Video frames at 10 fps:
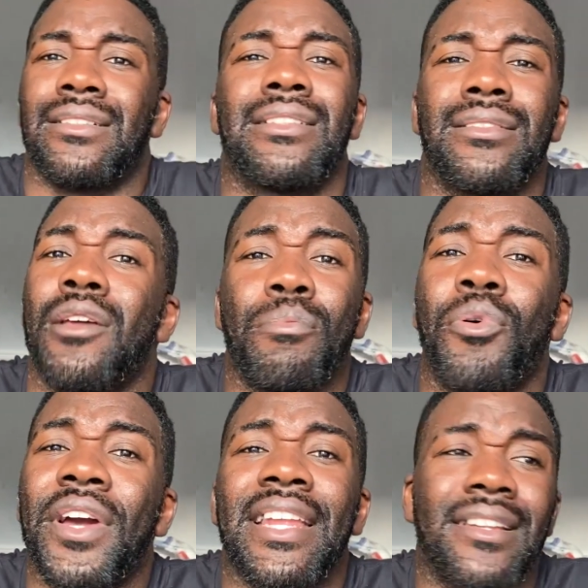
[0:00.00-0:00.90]
There's no
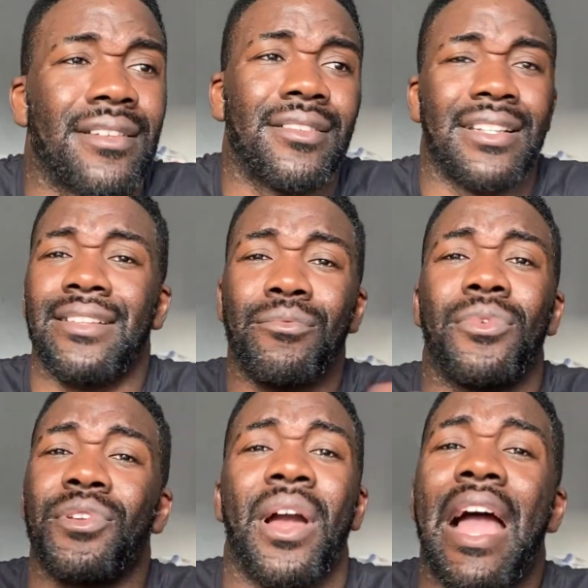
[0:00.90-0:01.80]
point.
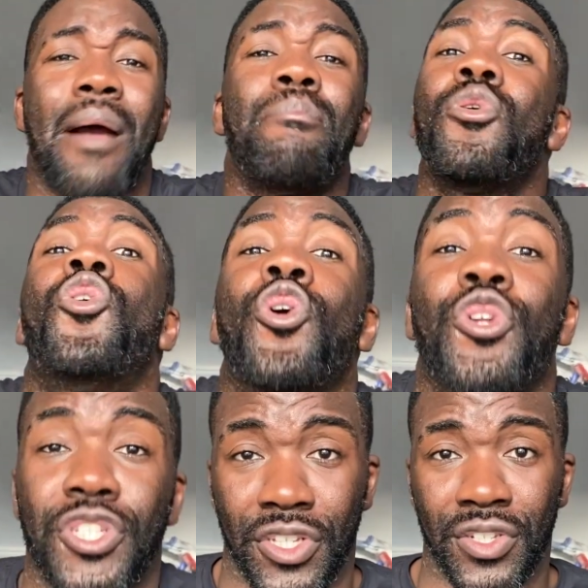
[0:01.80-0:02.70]
I'm
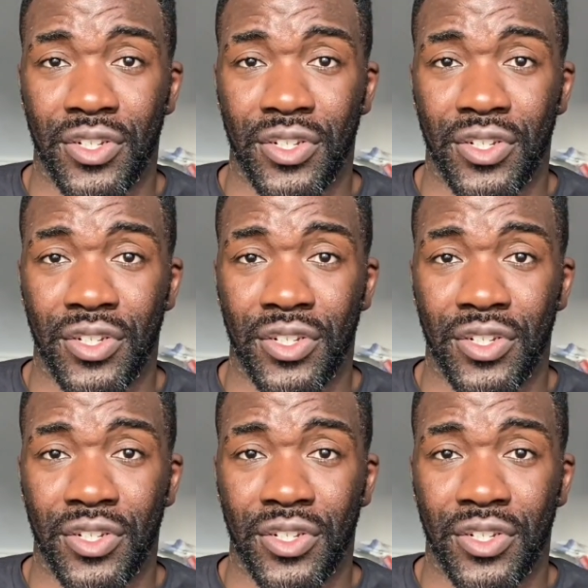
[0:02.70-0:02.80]
bored.